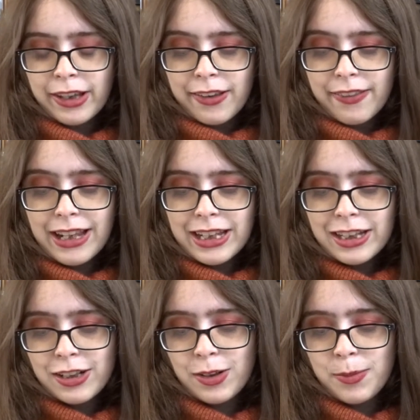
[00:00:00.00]
"Thank
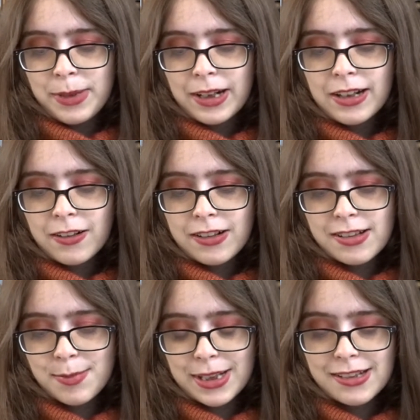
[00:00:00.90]
you. Merry
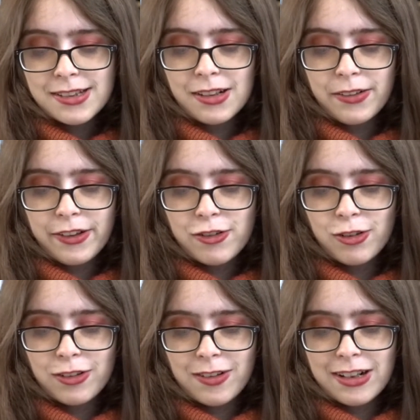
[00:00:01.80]
Christmas," called the
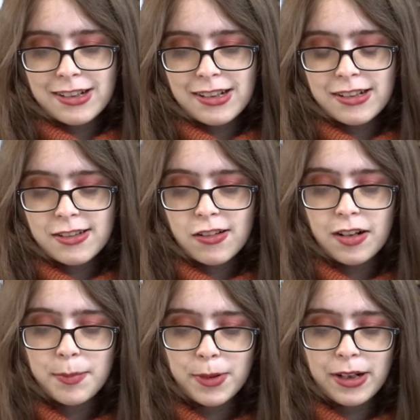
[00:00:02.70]
children as they
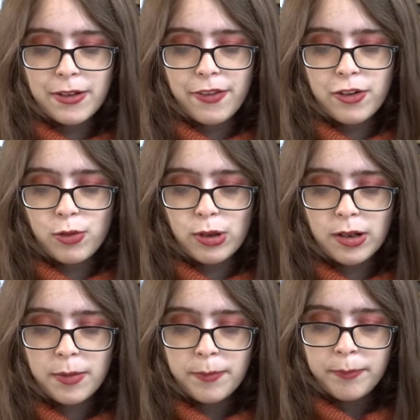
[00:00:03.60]
scrambled out of the door.
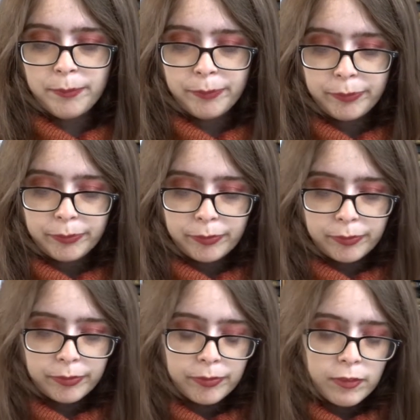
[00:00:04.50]

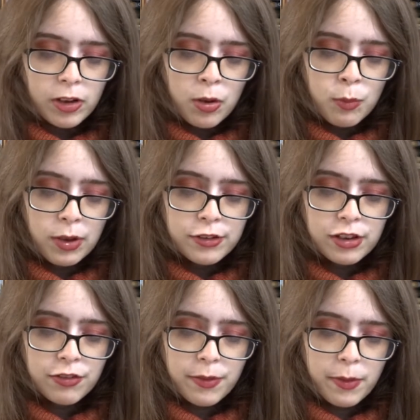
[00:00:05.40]
Watching
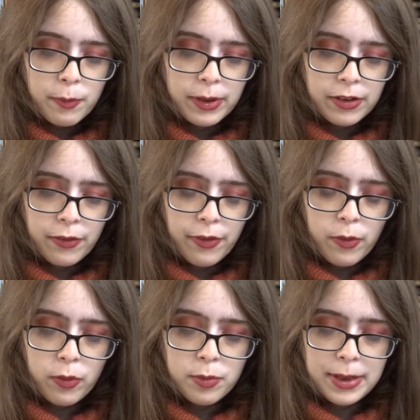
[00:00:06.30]
from the window, the
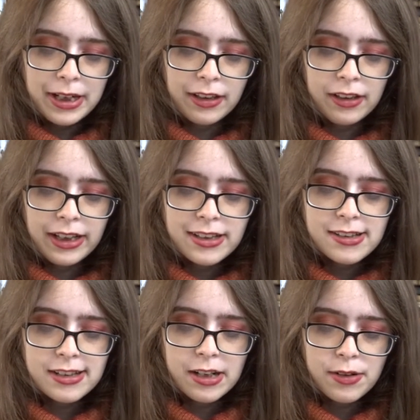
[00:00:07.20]
old man glanced
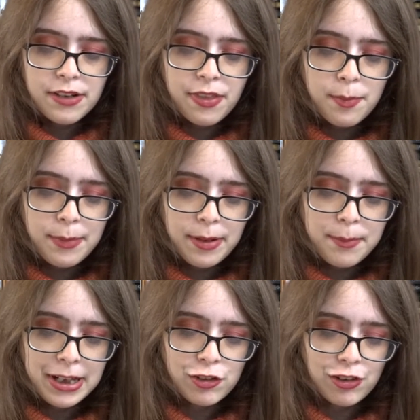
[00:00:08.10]
down at the
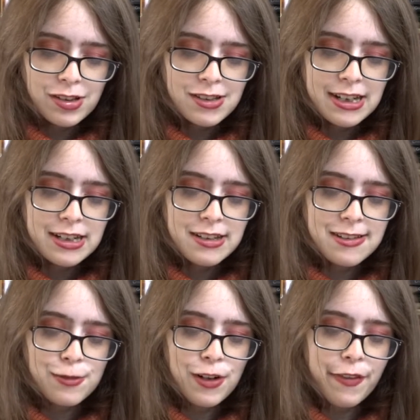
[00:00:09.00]
manger set his
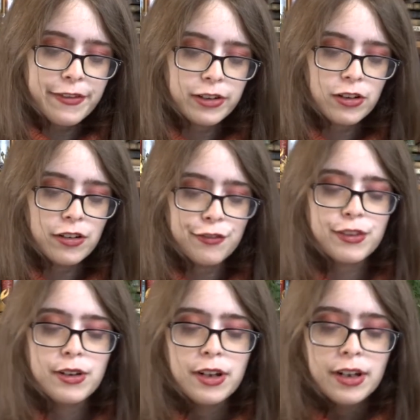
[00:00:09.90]
father carved
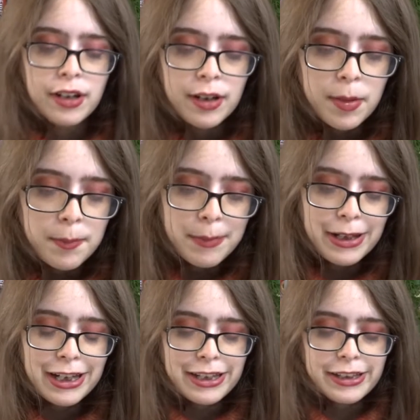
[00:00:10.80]

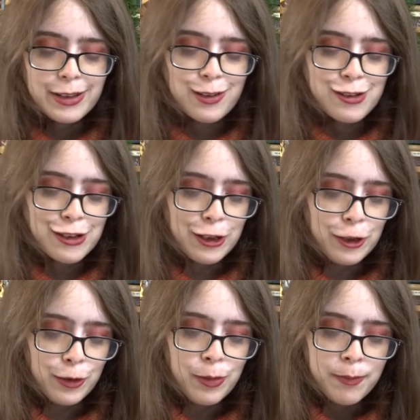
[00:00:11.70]
many years ago.